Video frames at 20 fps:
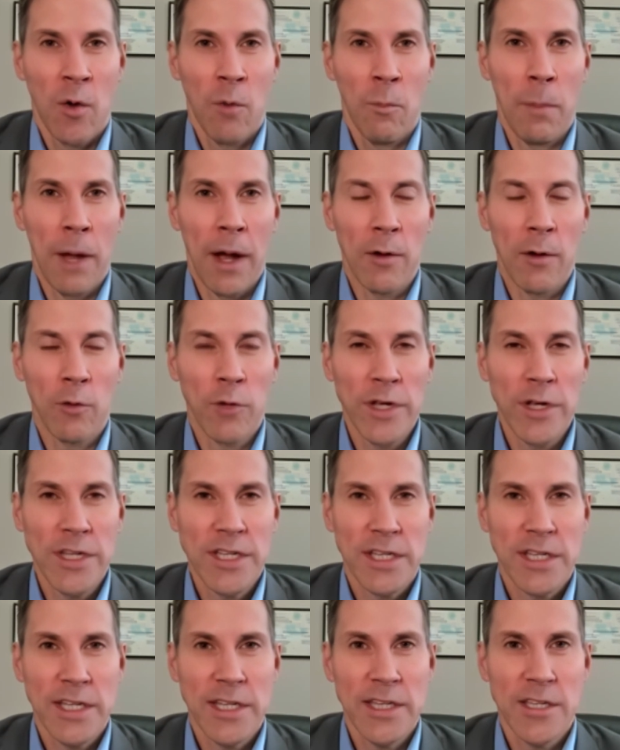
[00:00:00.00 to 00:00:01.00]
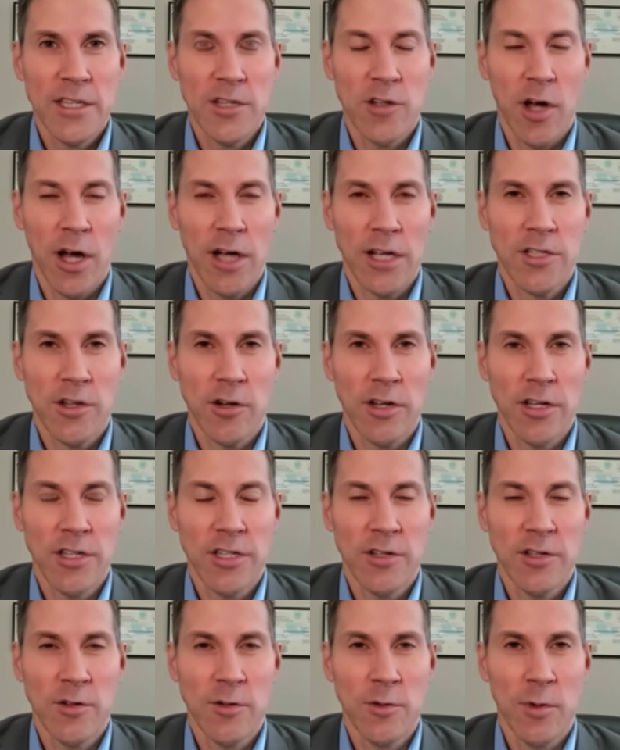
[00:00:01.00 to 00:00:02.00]
But recently, the stock started
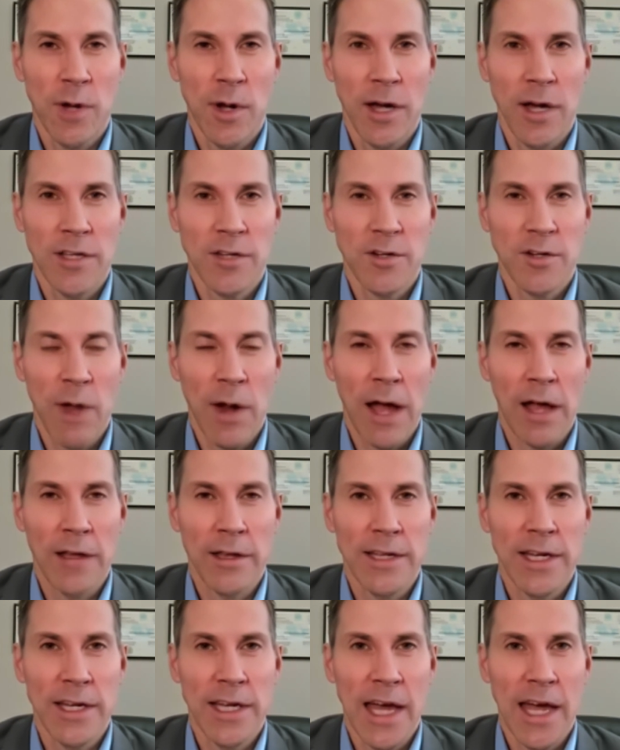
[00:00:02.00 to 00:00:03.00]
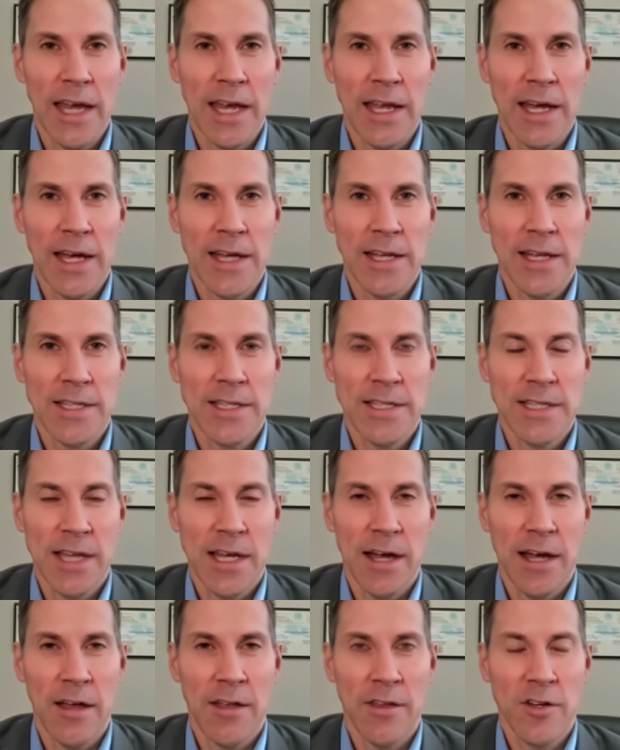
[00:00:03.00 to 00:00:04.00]
to uh, to rally again as
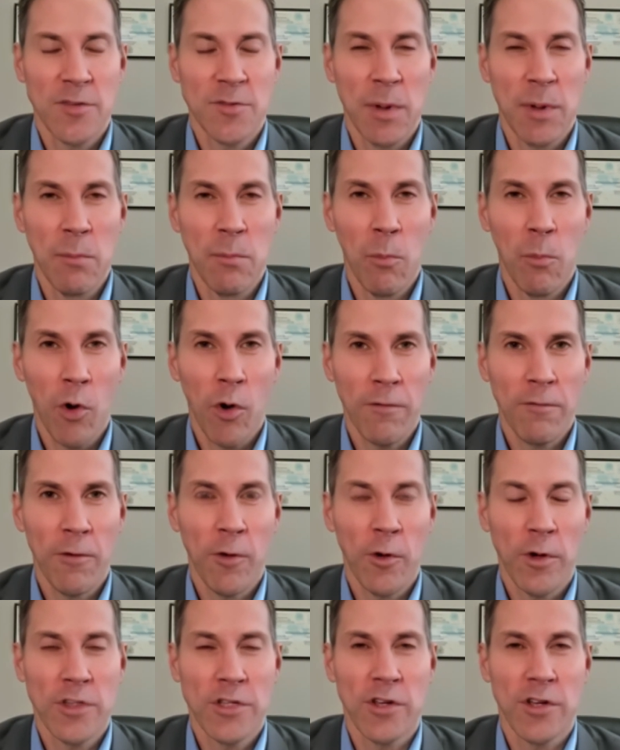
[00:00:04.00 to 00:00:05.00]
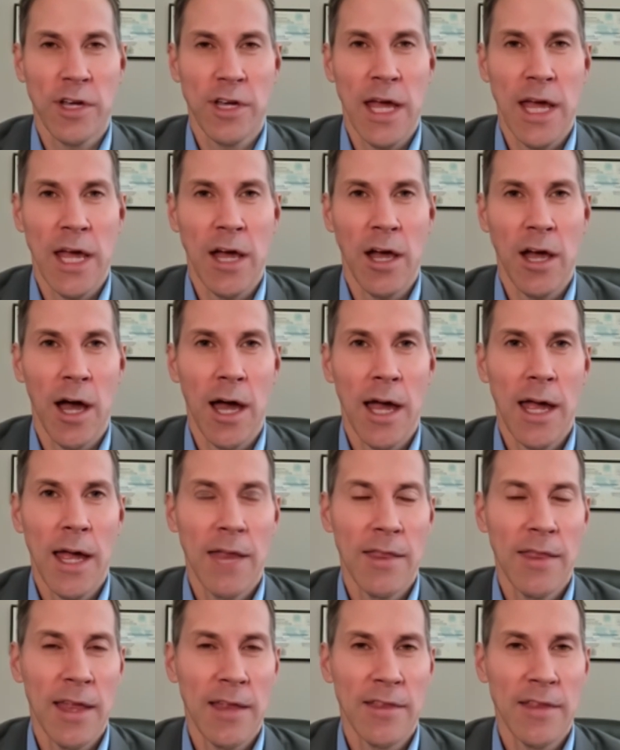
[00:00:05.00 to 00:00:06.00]
uh, there's been more focus on AI,
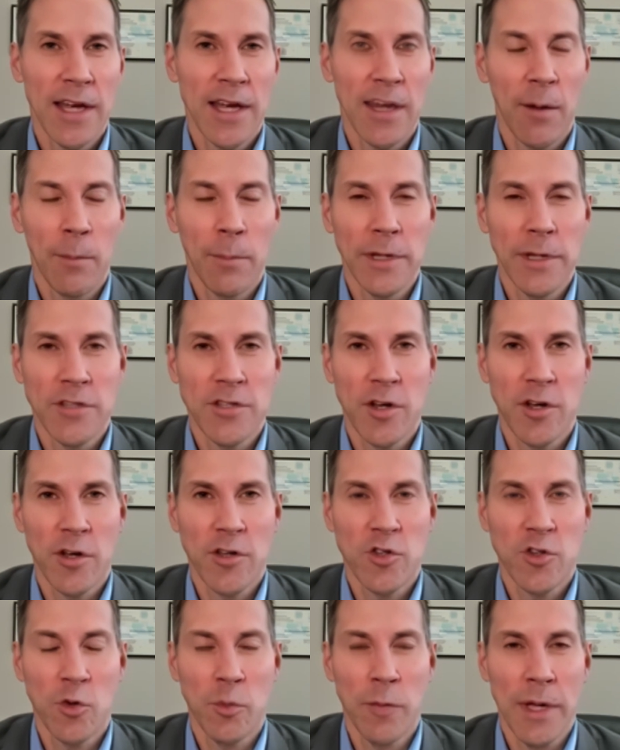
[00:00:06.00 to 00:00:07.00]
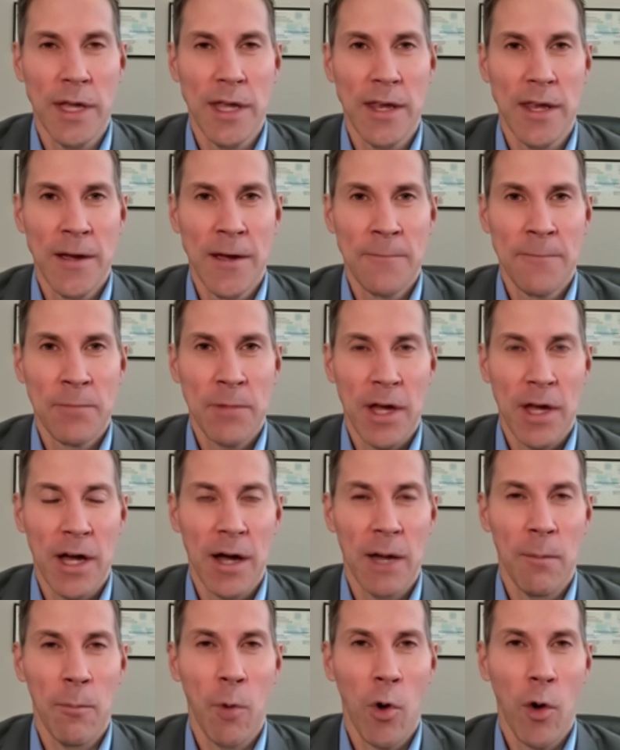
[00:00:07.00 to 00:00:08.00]
and then the company's also been
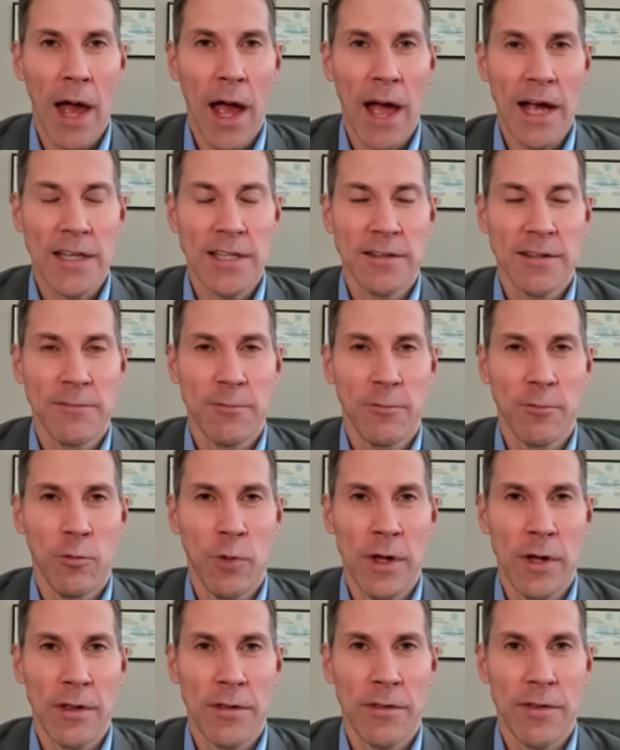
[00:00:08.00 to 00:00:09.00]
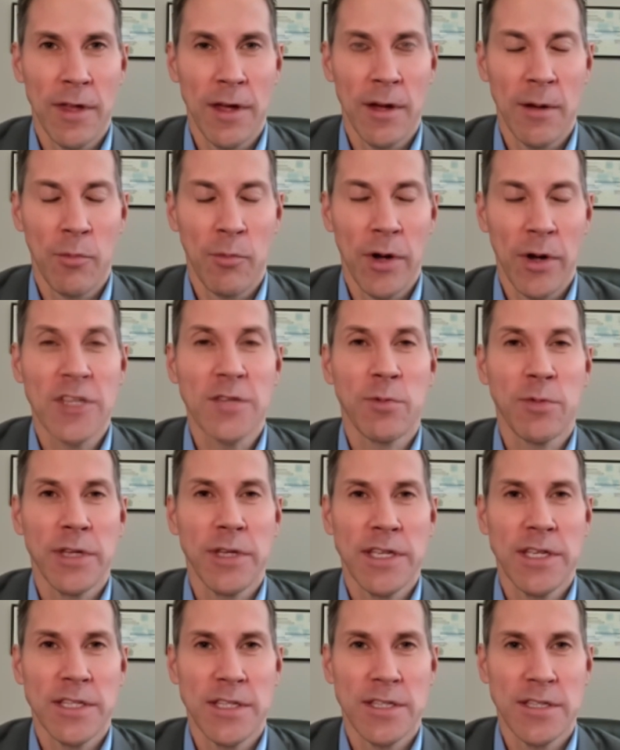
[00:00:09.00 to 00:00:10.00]
uh, more active with uh, press
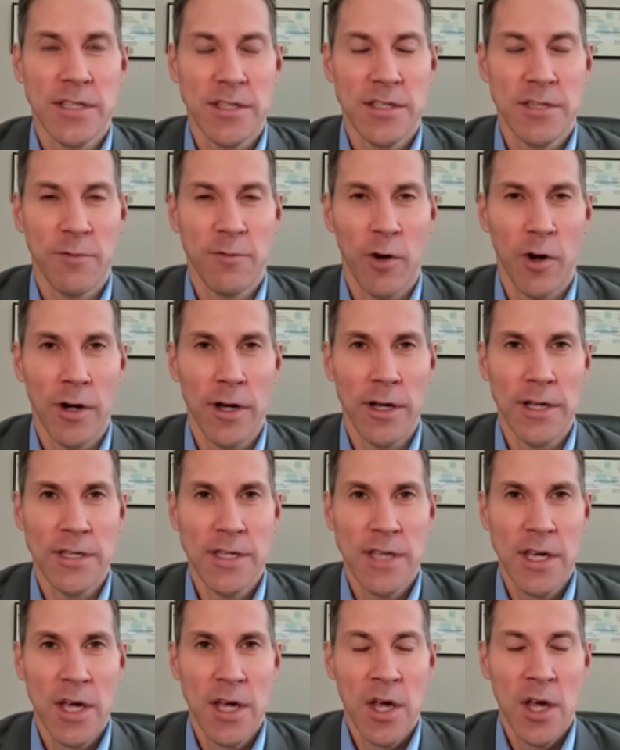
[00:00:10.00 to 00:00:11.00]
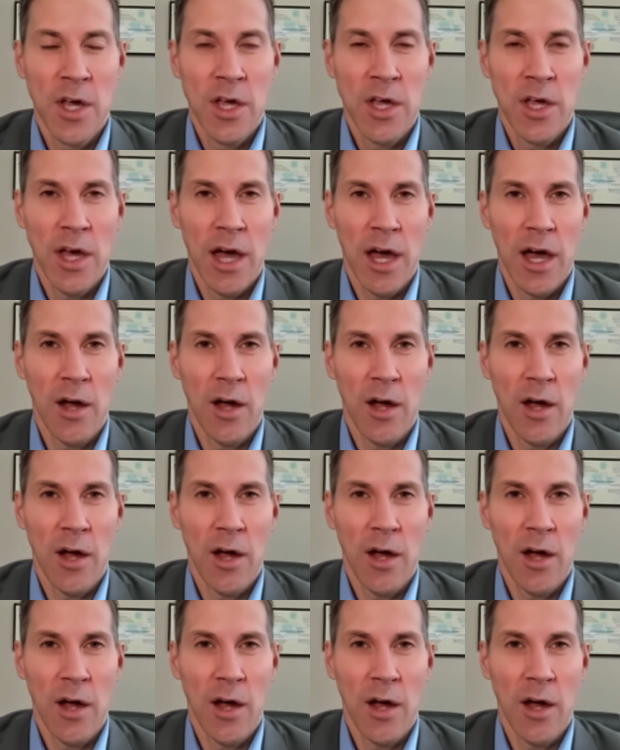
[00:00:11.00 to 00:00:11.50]
releases as far as uh,